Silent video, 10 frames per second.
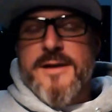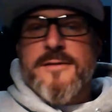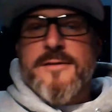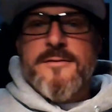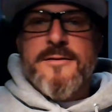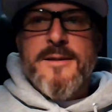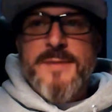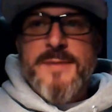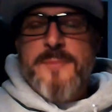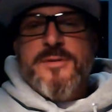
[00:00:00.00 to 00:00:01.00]
Yeah.
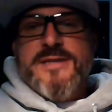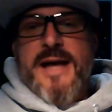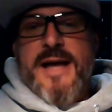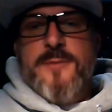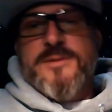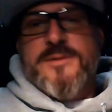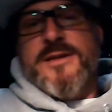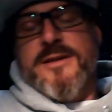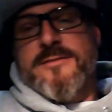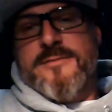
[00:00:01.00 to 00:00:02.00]
I mean, I put
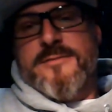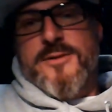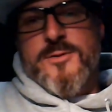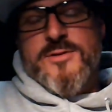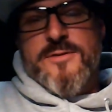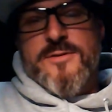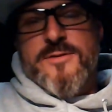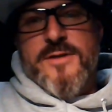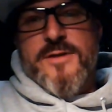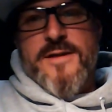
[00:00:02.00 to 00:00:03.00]
sounds in it,
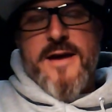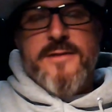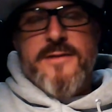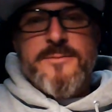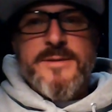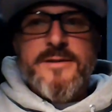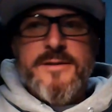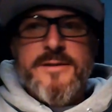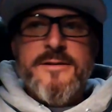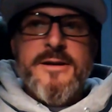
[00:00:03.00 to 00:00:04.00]
stuff like that. I
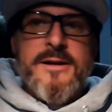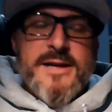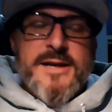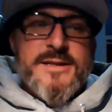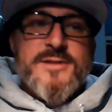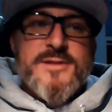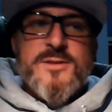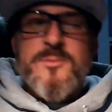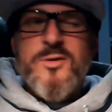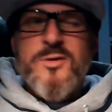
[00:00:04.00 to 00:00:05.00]
mean, I
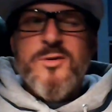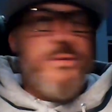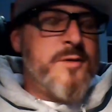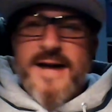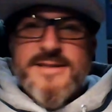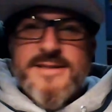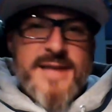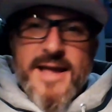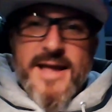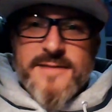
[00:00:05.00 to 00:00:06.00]
did some little
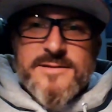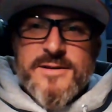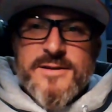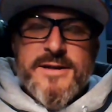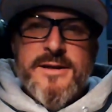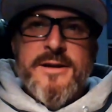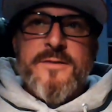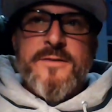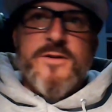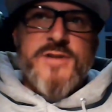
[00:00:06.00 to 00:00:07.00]
odds and ends, like
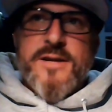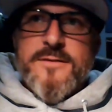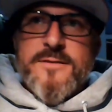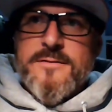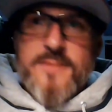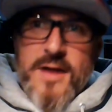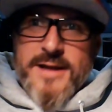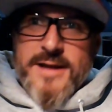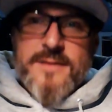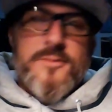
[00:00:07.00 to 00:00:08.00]
the Jetta
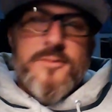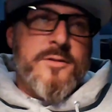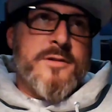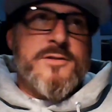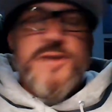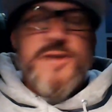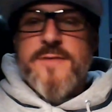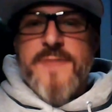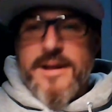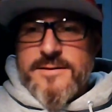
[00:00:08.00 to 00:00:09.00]
light or the
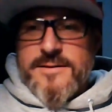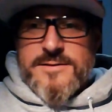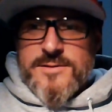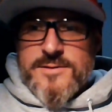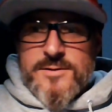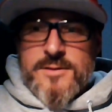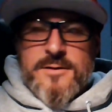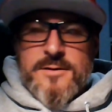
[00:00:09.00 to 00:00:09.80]
Jetta vents.